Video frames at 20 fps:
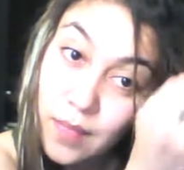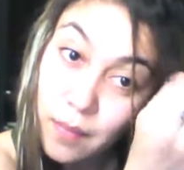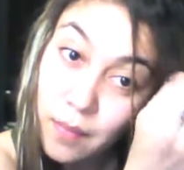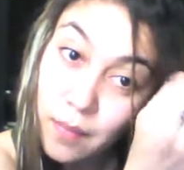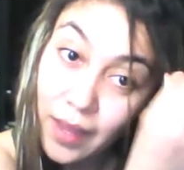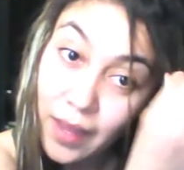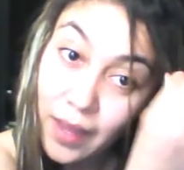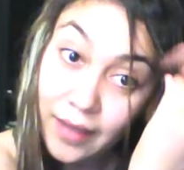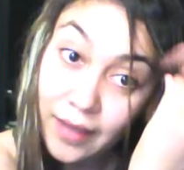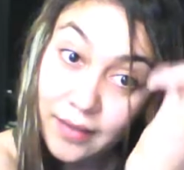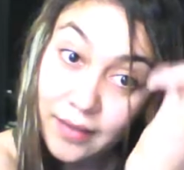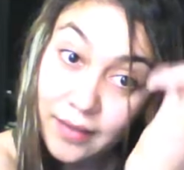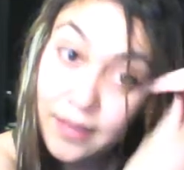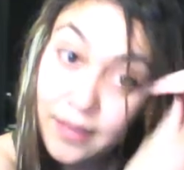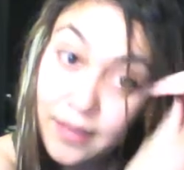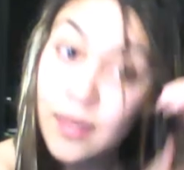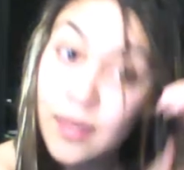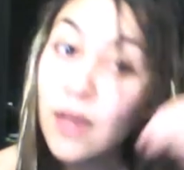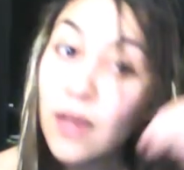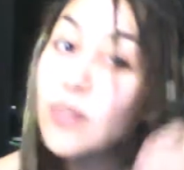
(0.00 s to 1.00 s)
bangs,
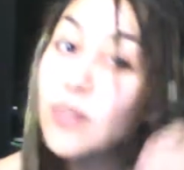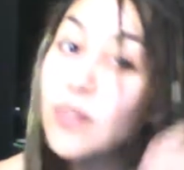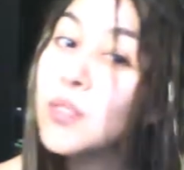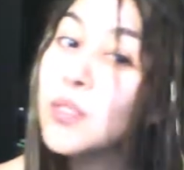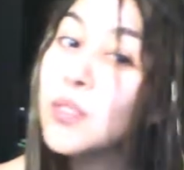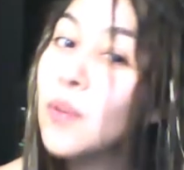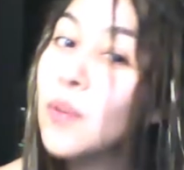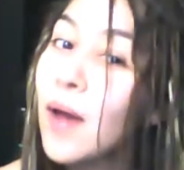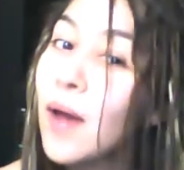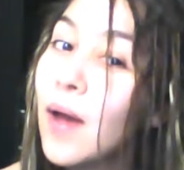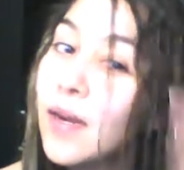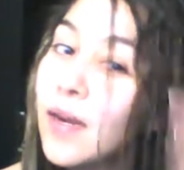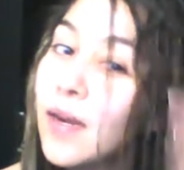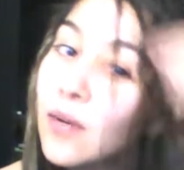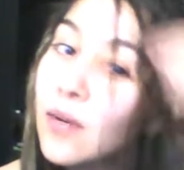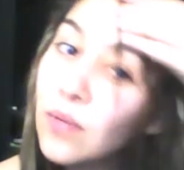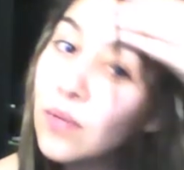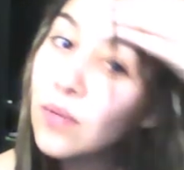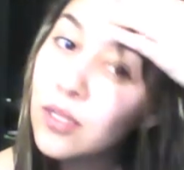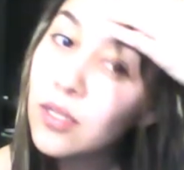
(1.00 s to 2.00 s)
so I
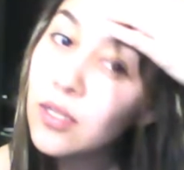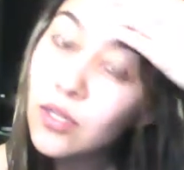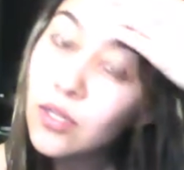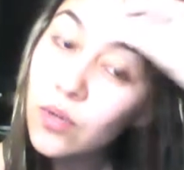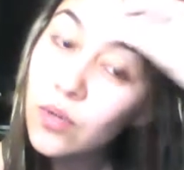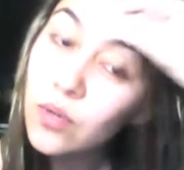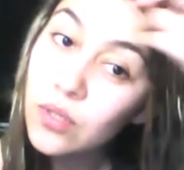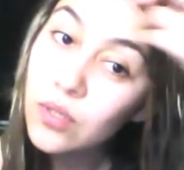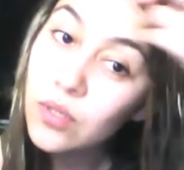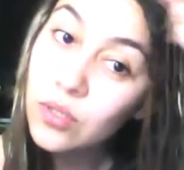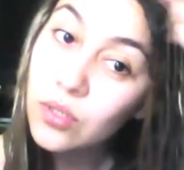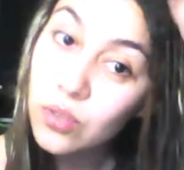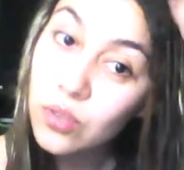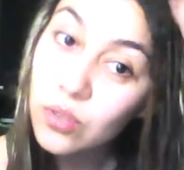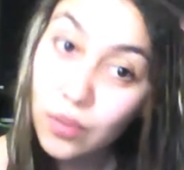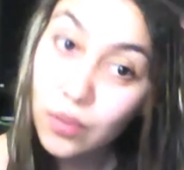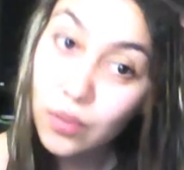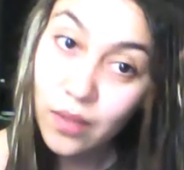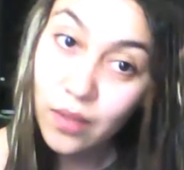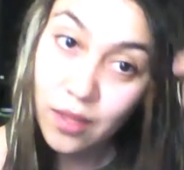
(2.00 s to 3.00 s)
didn't really know what to
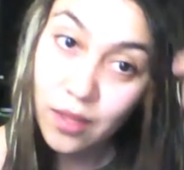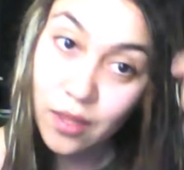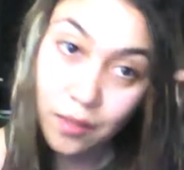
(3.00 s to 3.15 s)
do with